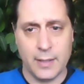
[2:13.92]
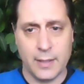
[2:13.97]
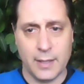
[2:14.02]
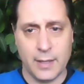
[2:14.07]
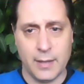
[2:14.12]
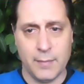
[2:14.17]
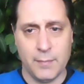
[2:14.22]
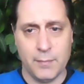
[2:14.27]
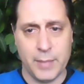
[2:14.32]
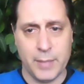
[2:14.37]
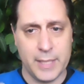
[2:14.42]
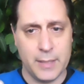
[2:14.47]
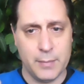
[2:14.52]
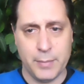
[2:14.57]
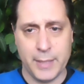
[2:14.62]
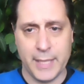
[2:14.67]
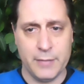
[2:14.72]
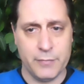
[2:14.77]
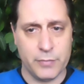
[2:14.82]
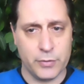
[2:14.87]
um, been in
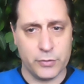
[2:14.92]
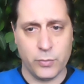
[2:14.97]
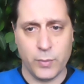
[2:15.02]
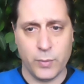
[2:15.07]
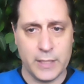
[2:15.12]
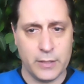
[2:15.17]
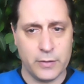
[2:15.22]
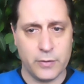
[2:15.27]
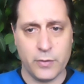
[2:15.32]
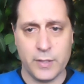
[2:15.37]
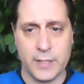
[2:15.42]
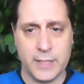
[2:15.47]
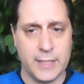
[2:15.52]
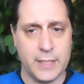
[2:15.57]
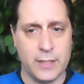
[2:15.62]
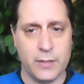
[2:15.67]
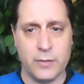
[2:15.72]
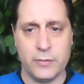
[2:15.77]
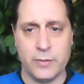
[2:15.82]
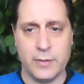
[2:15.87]
pain for twenty, thirty
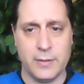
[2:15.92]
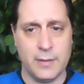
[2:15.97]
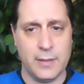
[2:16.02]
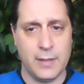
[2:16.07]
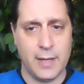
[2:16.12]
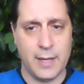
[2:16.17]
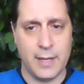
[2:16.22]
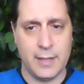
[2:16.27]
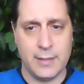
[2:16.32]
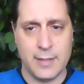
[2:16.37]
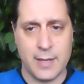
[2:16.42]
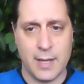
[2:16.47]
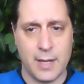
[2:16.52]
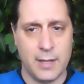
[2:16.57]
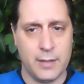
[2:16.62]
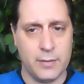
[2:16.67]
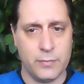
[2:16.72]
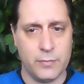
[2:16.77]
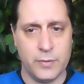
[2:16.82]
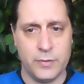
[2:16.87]
years and had
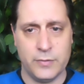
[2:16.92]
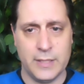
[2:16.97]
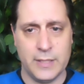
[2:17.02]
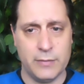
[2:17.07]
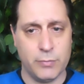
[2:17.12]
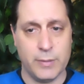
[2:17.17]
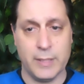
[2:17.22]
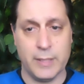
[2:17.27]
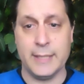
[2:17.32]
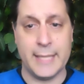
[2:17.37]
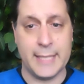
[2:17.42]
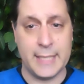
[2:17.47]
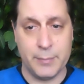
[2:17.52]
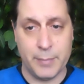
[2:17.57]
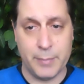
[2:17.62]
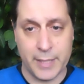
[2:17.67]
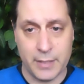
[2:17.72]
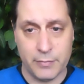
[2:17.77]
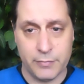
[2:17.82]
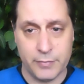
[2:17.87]
not received really any
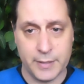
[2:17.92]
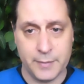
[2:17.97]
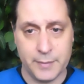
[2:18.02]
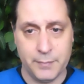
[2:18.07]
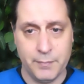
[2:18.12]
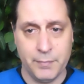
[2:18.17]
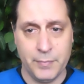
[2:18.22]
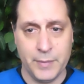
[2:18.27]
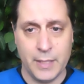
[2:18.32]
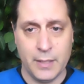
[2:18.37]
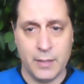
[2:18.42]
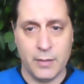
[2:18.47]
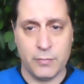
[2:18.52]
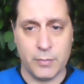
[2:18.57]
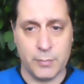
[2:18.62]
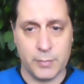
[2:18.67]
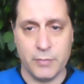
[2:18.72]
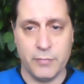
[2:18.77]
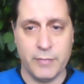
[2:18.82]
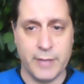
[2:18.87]
benefit
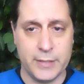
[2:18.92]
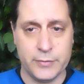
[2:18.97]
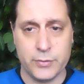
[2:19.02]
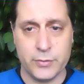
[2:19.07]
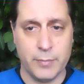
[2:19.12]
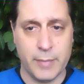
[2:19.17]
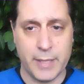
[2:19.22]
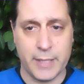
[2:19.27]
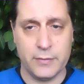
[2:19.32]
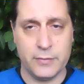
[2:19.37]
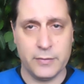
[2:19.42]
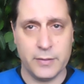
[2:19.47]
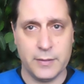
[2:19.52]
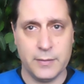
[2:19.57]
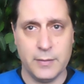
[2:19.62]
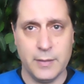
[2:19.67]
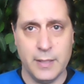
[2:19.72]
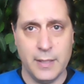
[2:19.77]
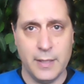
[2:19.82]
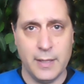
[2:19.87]
from conventional medicine.
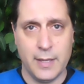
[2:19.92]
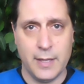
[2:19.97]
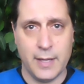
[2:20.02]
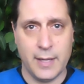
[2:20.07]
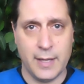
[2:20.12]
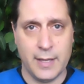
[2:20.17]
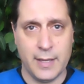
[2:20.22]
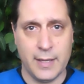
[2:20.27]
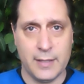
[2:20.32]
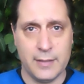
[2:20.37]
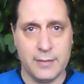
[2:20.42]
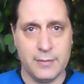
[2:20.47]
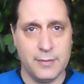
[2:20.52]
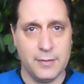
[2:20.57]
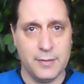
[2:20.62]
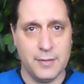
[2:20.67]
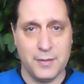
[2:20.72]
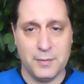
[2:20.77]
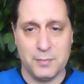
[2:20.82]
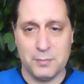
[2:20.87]
And
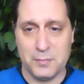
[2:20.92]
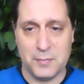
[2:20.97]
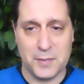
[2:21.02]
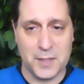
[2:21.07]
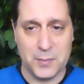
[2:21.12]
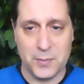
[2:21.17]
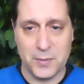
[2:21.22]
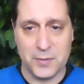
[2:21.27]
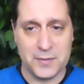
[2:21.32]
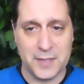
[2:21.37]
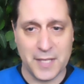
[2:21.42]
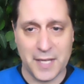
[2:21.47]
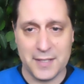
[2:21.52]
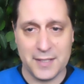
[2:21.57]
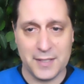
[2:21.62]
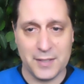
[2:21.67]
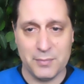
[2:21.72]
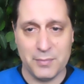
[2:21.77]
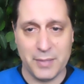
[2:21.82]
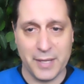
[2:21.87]
he was
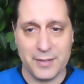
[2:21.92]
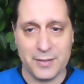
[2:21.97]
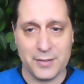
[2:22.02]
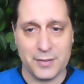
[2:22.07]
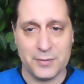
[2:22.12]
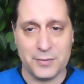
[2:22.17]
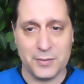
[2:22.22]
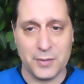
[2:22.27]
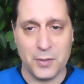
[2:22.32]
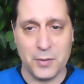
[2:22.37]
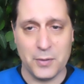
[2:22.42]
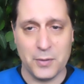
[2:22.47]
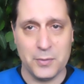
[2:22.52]
getting them better. So